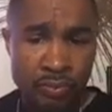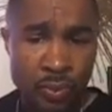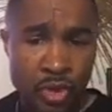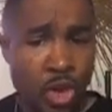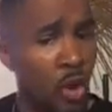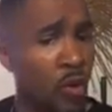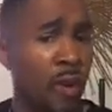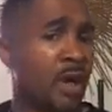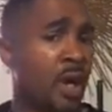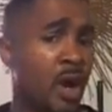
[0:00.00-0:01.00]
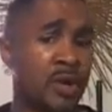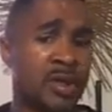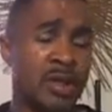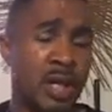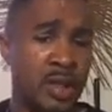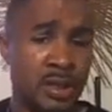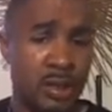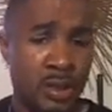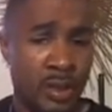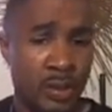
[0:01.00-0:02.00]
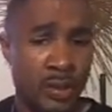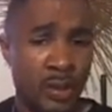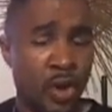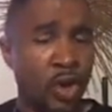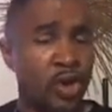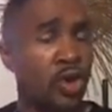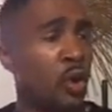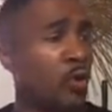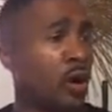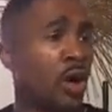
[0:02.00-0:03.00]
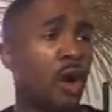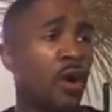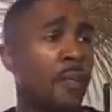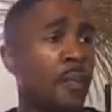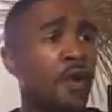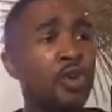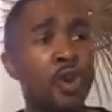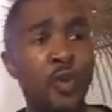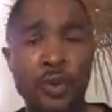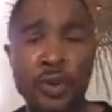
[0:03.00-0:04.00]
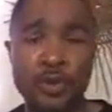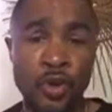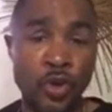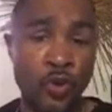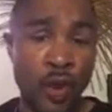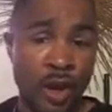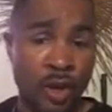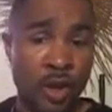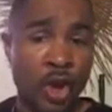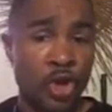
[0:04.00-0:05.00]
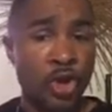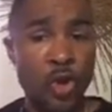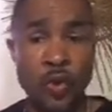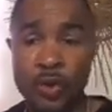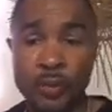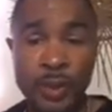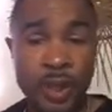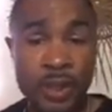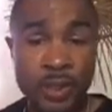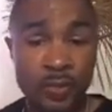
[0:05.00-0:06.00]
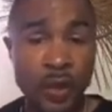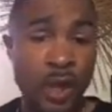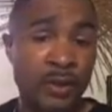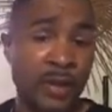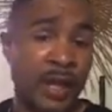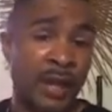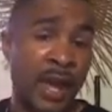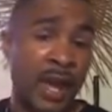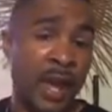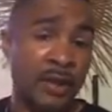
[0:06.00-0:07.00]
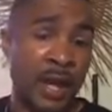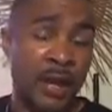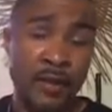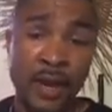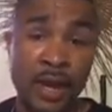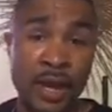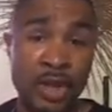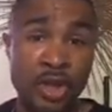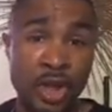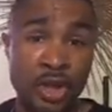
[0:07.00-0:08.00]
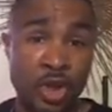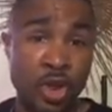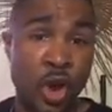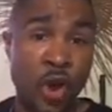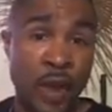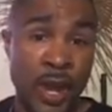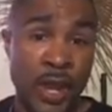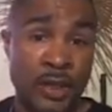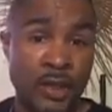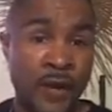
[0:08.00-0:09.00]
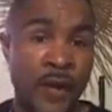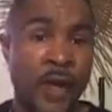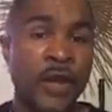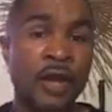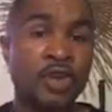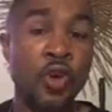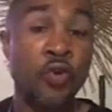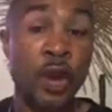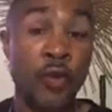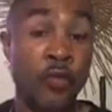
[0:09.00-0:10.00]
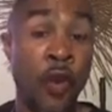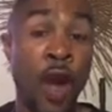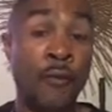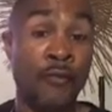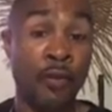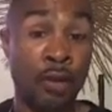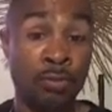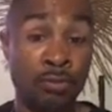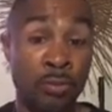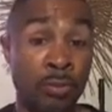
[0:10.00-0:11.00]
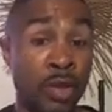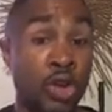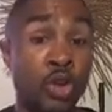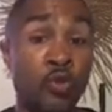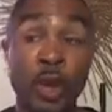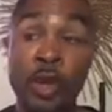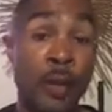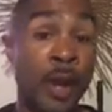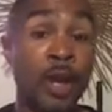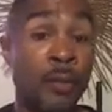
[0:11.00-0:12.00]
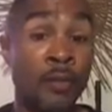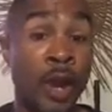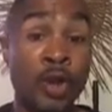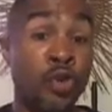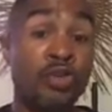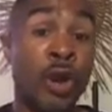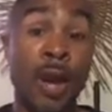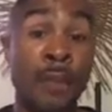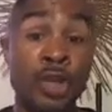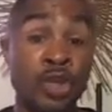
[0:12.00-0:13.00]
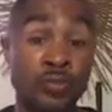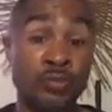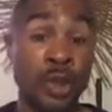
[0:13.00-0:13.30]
You don't want to be called a snitch. You don't want to call the police. You don't want this on your record. You don't want to be this. Well, take it into your own hands. There's no record for where I'm from. There's no record of nobody coming around doing drive-by shootings